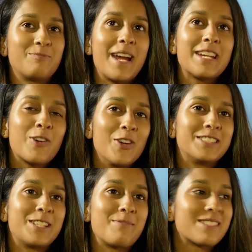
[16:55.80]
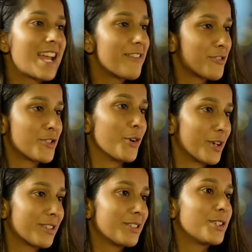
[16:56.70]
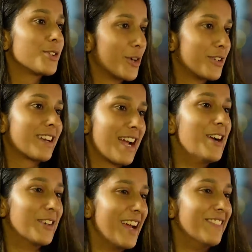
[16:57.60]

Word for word: my concept is life is short. You got to try out